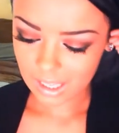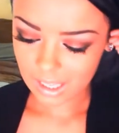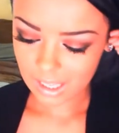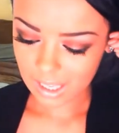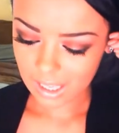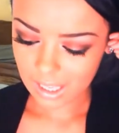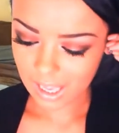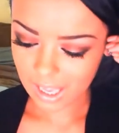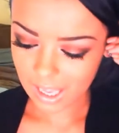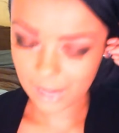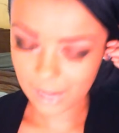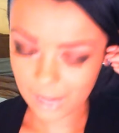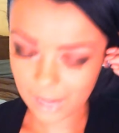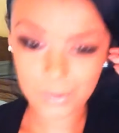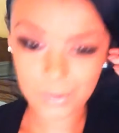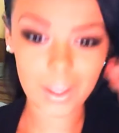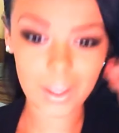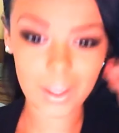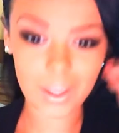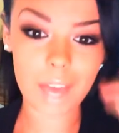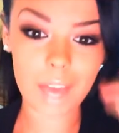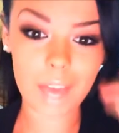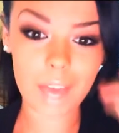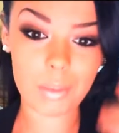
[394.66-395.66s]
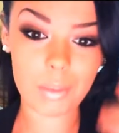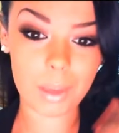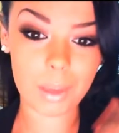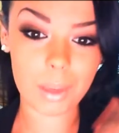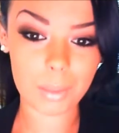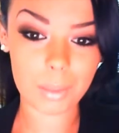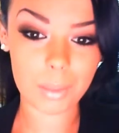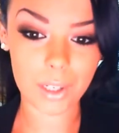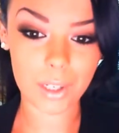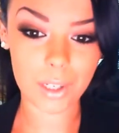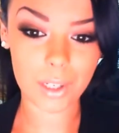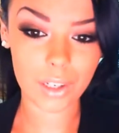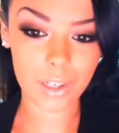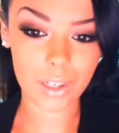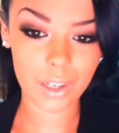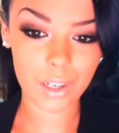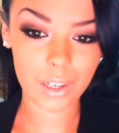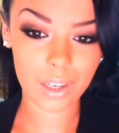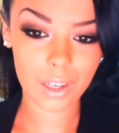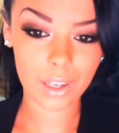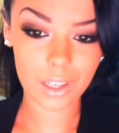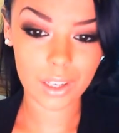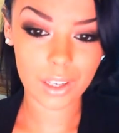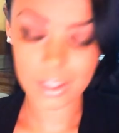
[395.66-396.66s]
I don't really have a big mirror.
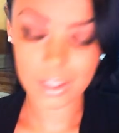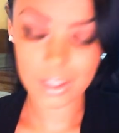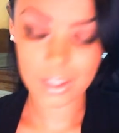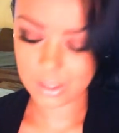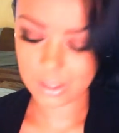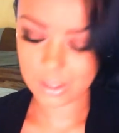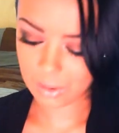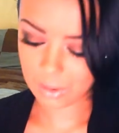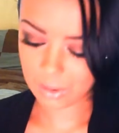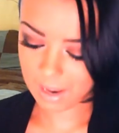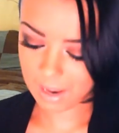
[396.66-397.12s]
So I have